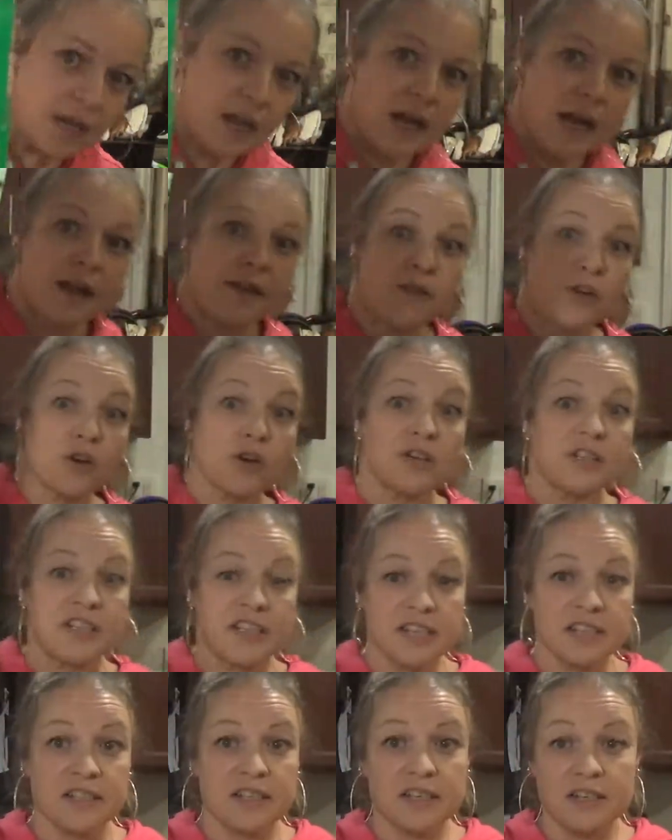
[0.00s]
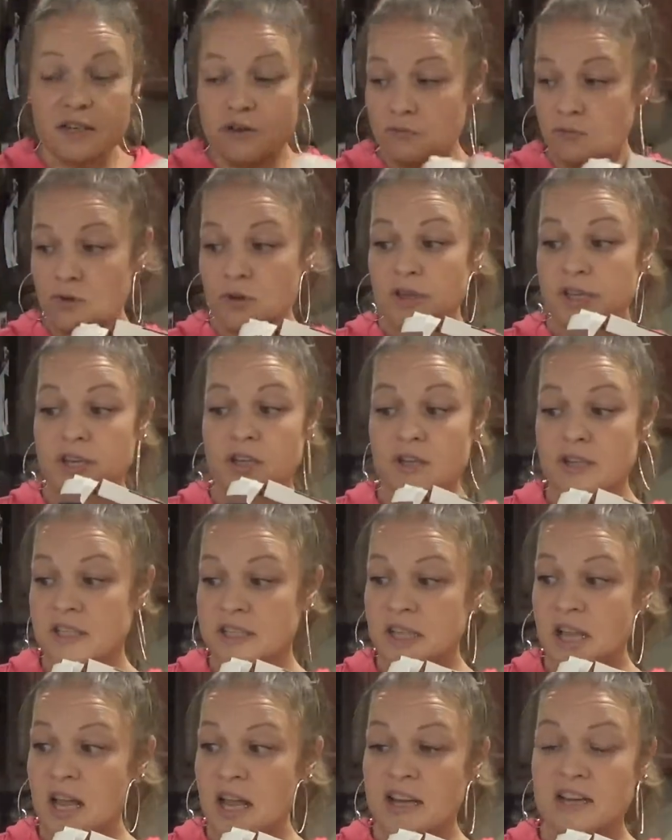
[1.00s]
And they're a decent, really good
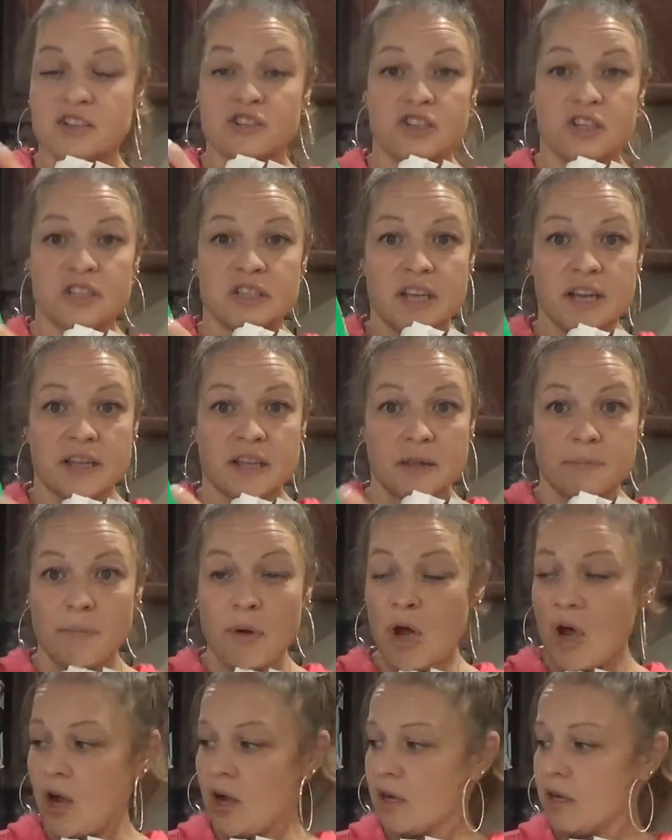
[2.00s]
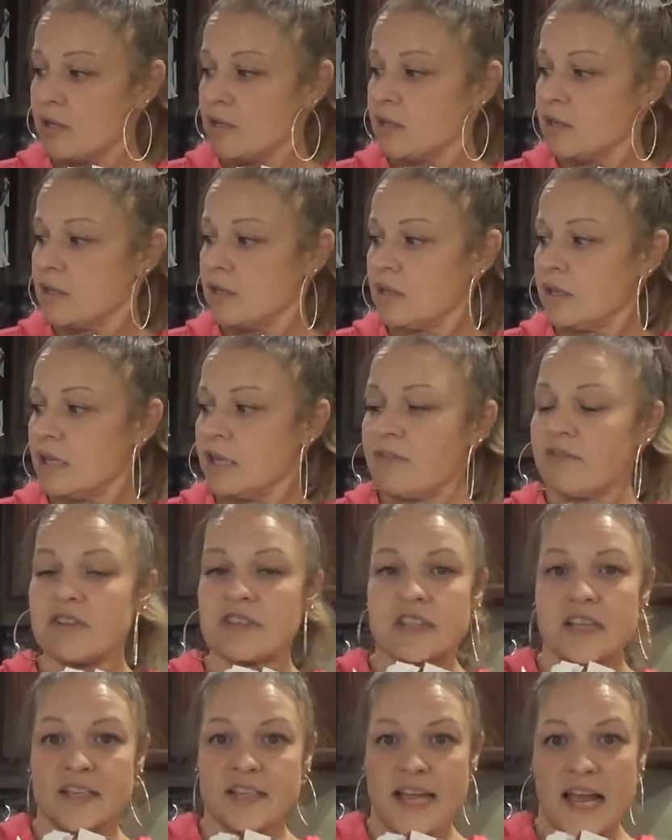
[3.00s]
size, just like the box. It even
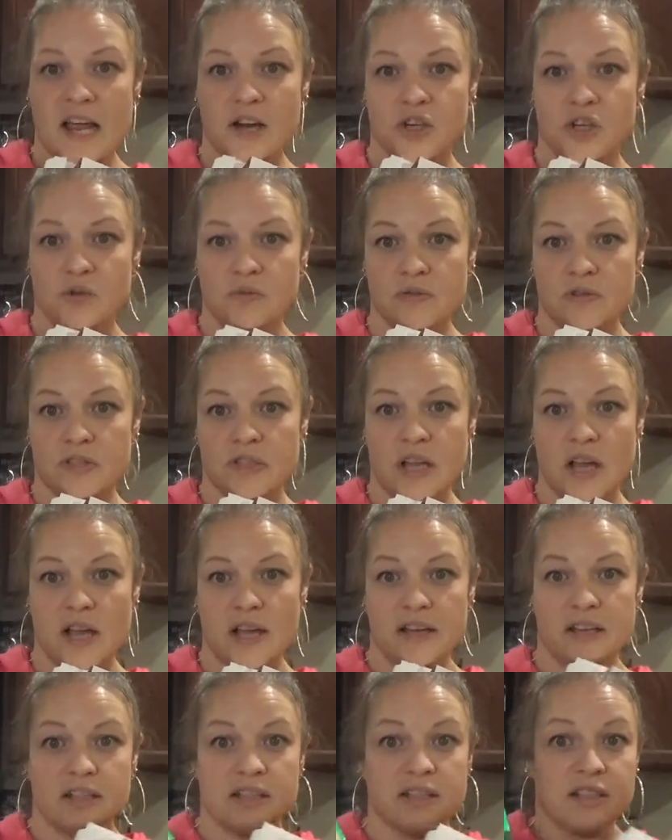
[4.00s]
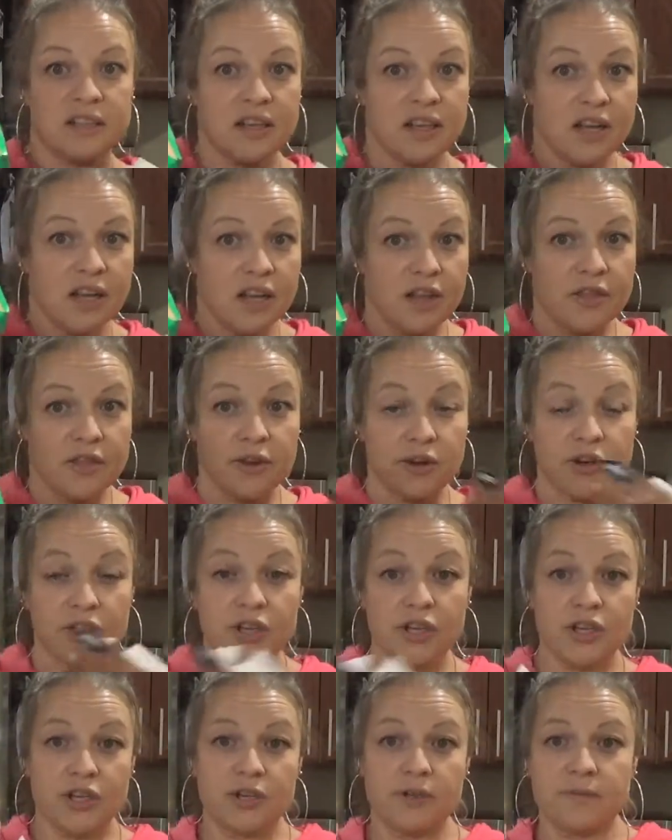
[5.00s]
says actual size. They're
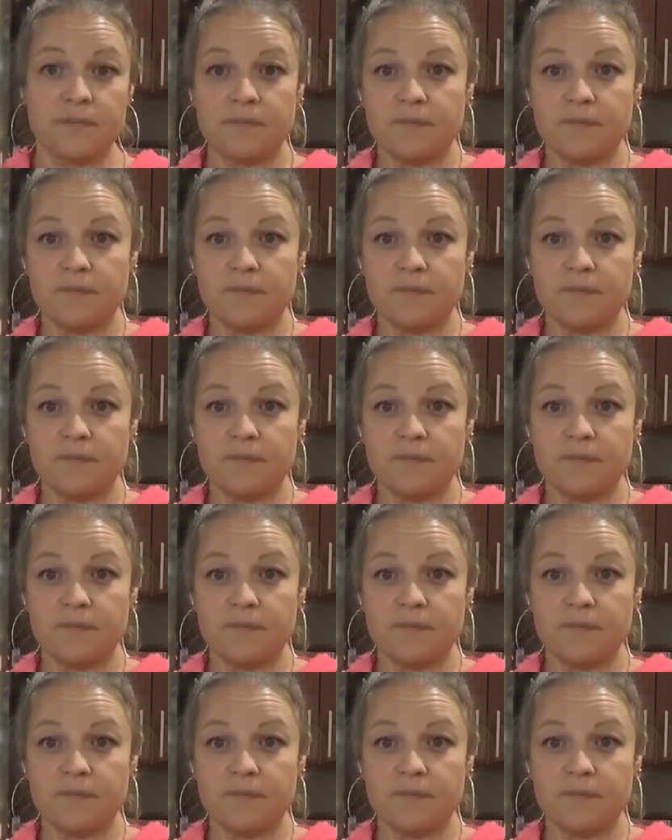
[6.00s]
good.